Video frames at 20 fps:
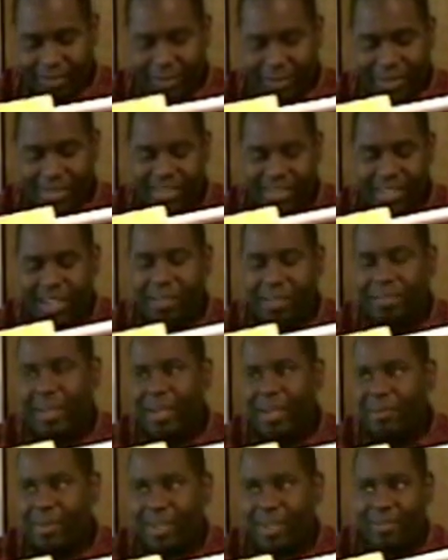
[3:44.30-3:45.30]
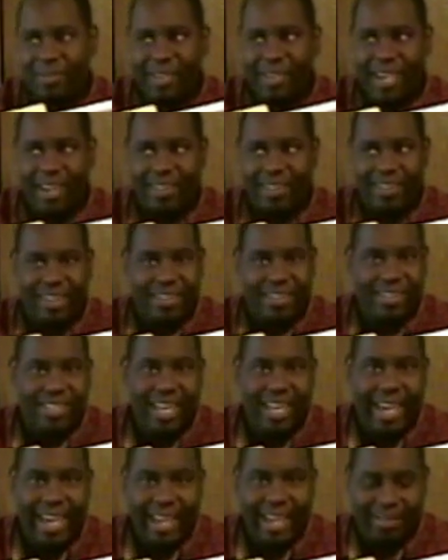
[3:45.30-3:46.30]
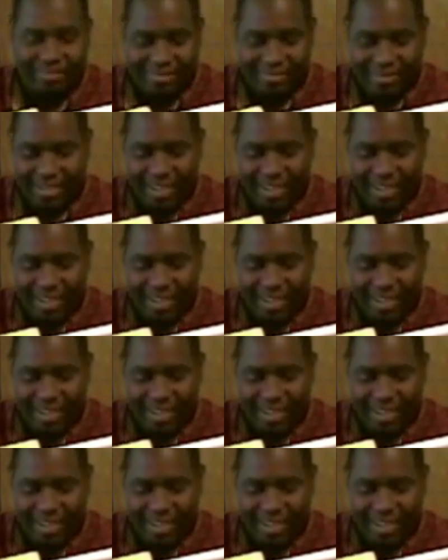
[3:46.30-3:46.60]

piece of cut bait, whatever you got on there, shad."